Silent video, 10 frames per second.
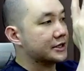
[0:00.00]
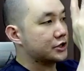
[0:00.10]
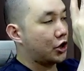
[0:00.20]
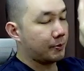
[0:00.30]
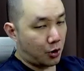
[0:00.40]

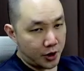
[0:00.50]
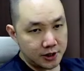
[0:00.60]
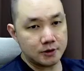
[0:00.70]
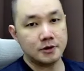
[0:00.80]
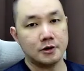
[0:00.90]
on point,
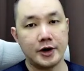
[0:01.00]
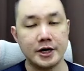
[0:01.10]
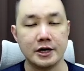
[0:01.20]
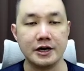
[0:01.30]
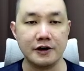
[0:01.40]
right?
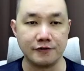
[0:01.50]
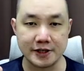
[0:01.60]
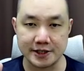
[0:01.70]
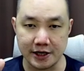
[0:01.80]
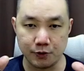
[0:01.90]
If let's
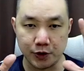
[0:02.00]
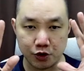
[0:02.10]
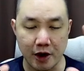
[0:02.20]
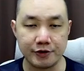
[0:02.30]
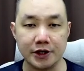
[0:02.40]
say we do
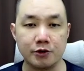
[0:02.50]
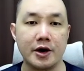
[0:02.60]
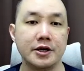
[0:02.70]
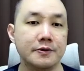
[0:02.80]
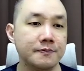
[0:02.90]
everything
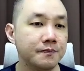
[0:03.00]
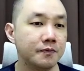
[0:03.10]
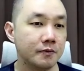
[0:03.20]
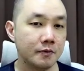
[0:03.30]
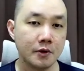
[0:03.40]
right,
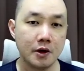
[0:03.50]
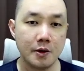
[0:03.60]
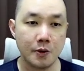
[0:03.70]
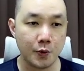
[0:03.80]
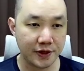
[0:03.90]

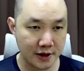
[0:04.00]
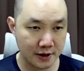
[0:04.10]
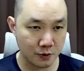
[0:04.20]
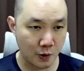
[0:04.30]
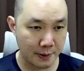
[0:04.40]

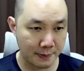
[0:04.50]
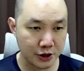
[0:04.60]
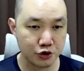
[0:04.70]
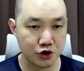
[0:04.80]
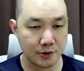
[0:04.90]
within 1 month you
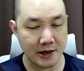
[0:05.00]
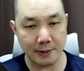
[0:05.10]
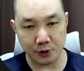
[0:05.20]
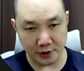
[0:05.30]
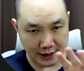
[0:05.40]
should be able
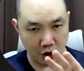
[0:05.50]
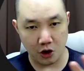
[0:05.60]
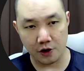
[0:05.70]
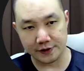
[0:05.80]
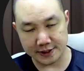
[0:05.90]
to get
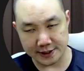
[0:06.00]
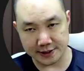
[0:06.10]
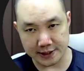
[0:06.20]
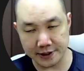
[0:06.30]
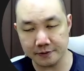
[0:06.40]
all these things
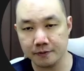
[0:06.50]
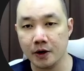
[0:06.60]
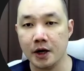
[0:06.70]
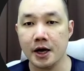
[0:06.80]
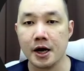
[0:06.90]
done.
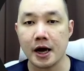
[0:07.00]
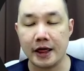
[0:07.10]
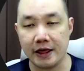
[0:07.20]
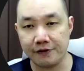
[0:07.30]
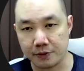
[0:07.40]
And
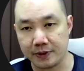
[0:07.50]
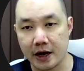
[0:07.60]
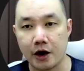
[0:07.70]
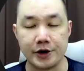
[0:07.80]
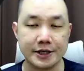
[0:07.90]
then from
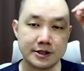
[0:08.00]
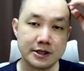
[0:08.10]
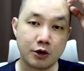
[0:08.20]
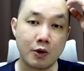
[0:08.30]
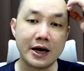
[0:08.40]
there is the
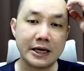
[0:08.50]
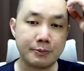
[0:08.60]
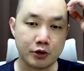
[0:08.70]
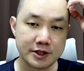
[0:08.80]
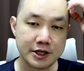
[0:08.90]
running
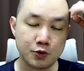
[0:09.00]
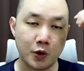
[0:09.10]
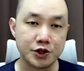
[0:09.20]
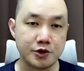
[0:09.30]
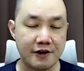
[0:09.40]
process.
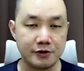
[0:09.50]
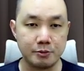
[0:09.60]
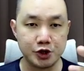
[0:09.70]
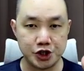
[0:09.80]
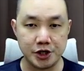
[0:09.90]
Once you have the
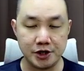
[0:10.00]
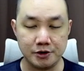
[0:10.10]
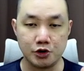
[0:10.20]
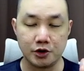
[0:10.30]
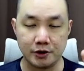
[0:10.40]
machine,
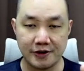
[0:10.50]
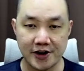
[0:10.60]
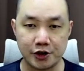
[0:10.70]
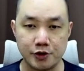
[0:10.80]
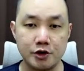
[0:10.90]
your
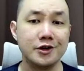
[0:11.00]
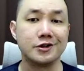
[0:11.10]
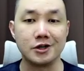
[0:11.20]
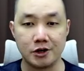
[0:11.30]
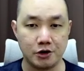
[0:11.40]
factory, you need to
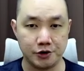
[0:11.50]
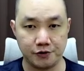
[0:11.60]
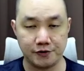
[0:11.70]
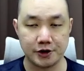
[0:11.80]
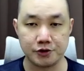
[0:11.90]
turn on your
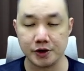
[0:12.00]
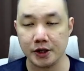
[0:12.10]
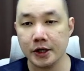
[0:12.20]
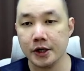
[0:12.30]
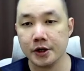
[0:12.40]
factory.
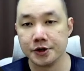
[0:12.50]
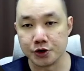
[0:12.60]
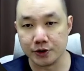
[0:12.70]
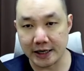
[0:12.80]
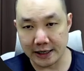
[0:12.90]
So
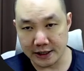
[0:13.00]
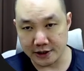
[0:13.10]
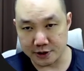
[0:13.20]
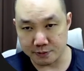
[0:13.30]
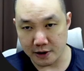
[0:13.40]
daily
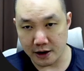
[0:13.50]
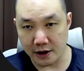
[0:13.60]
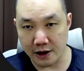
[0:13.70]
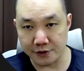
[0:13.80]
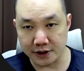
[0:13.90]
is
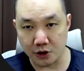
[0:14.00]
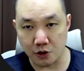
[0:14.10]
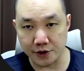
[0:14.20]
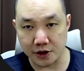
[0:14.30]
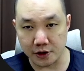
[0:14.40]
everything over
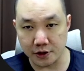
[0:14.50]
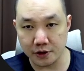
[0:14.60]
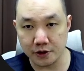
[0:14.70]
here